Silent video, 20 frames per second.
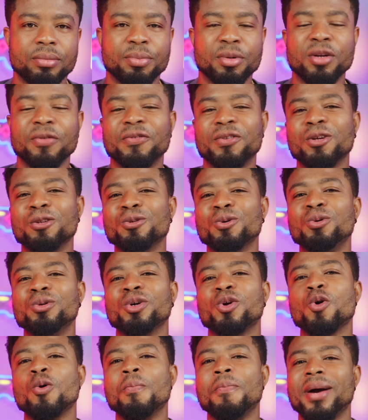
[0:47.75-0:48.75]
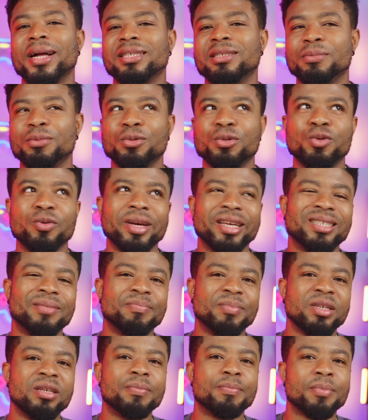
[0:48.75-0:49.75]
but if you don't own a compatible
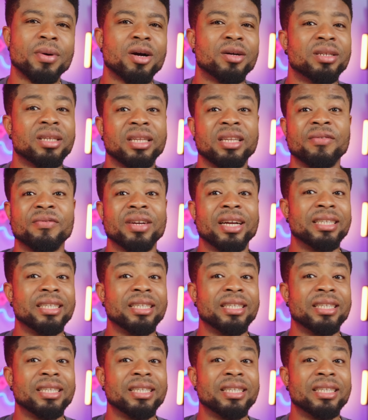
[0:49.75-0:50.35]
USB power delivery